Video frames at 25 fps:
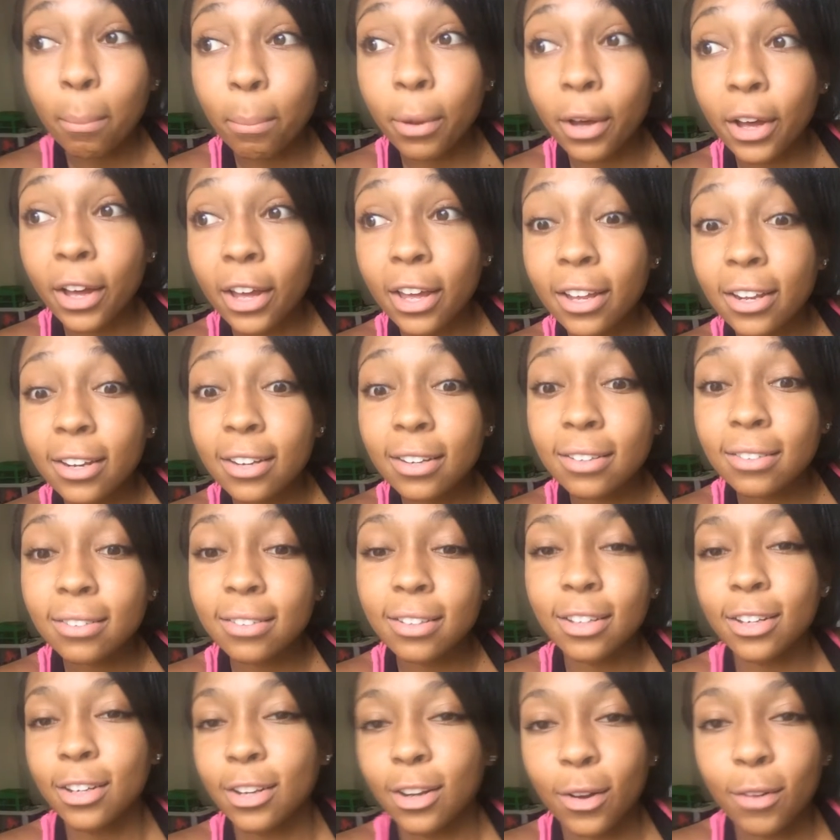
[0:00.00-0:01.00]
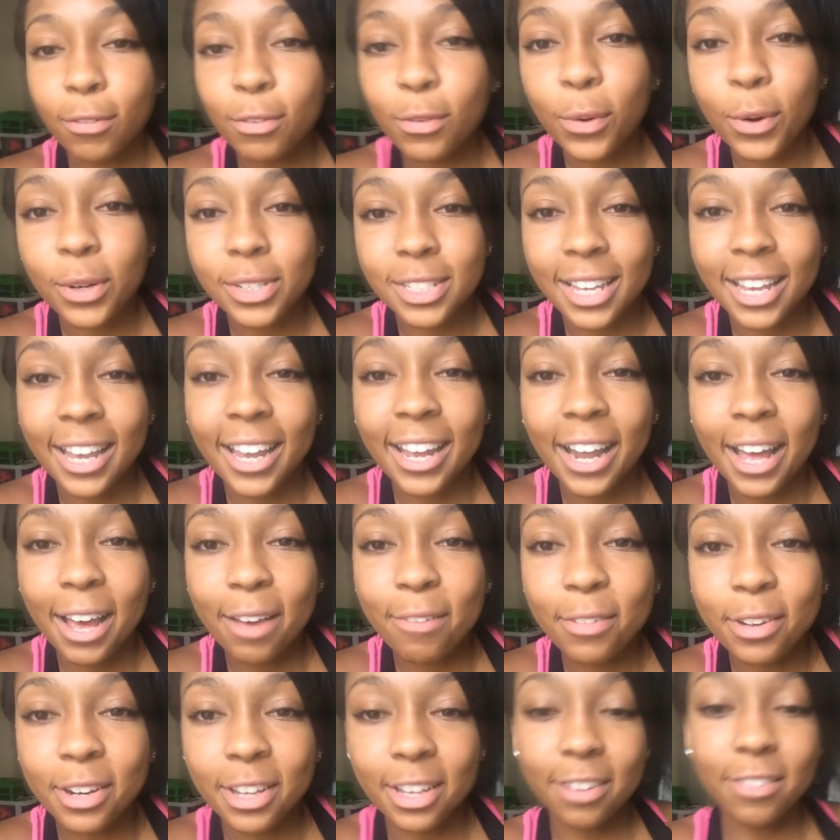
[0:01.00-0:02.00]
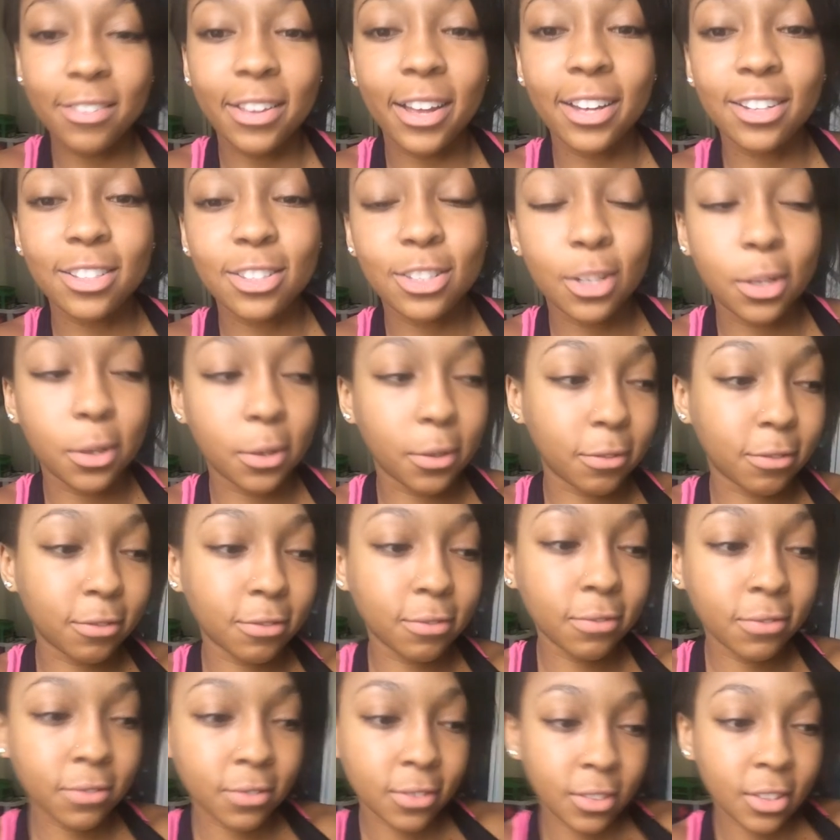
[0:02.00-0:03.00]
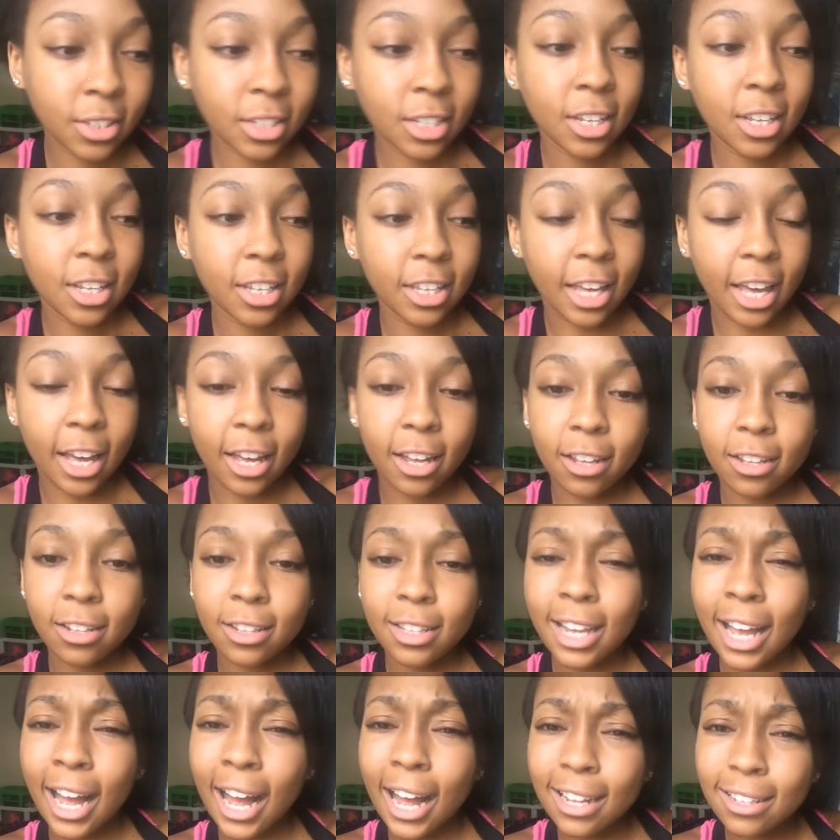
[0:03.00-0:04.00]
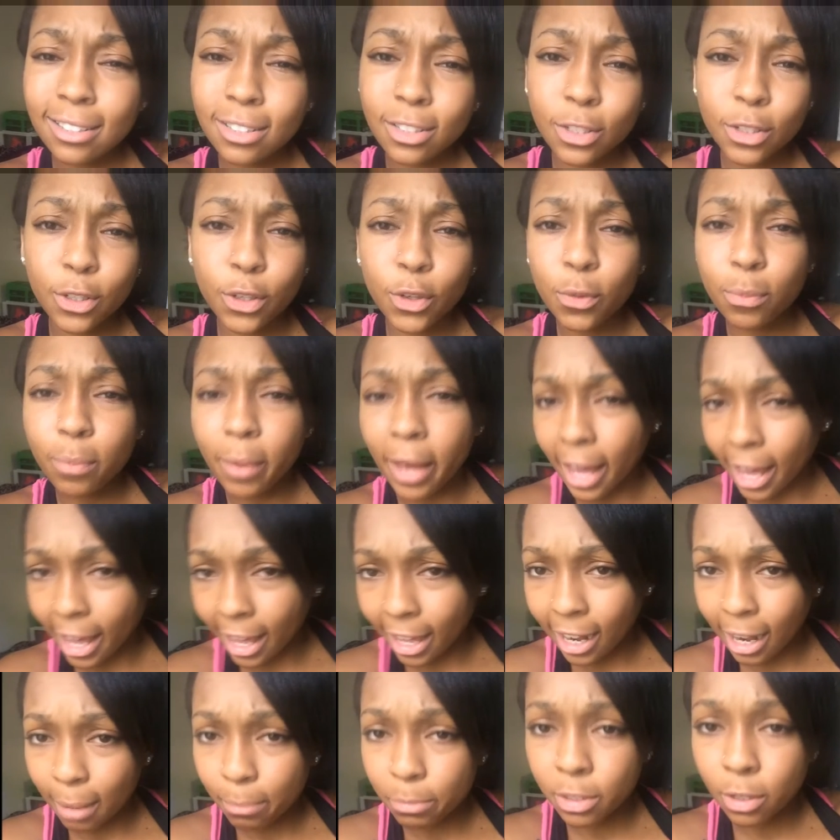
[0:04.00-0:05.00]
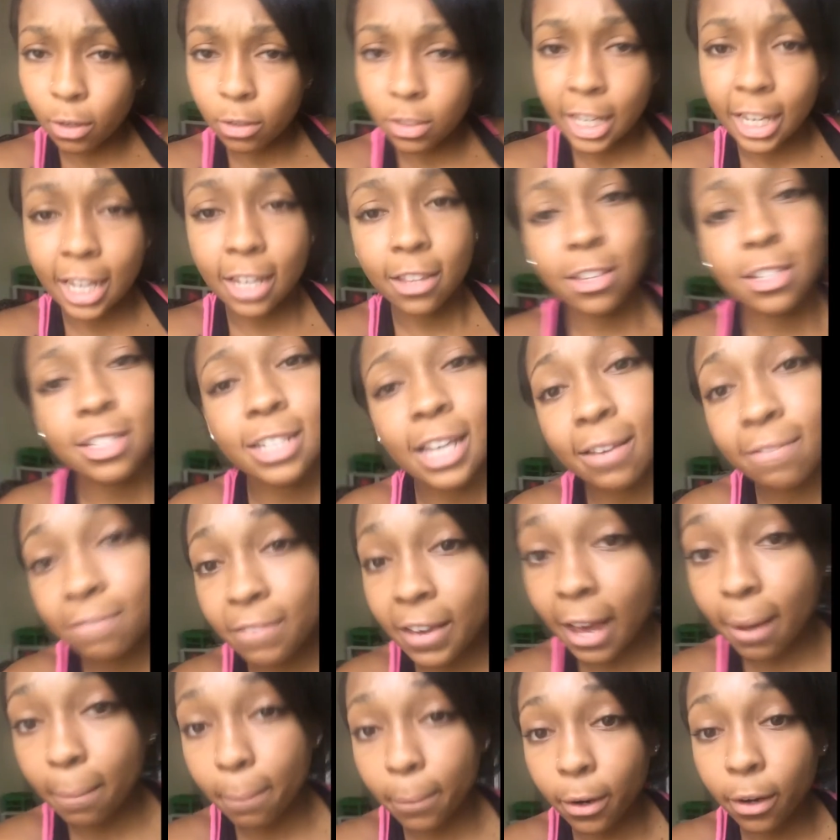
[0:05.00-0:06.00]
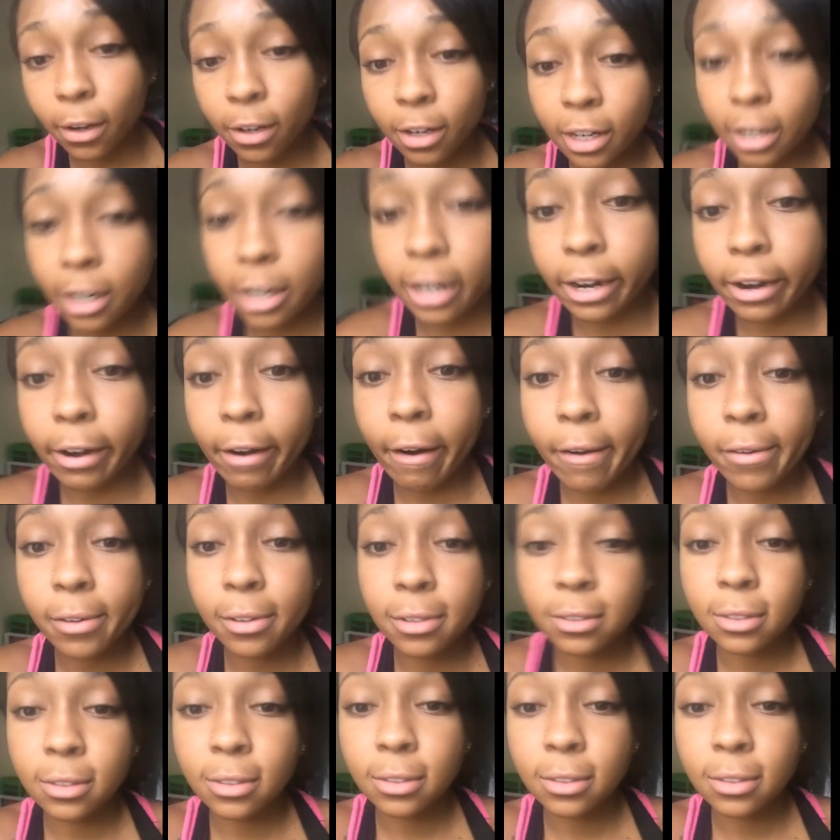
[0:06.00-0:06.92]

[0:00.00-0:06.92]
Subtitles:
but you know, of course I can't have any of that, so yeah, not too bad. I'm still taking the same fat burner.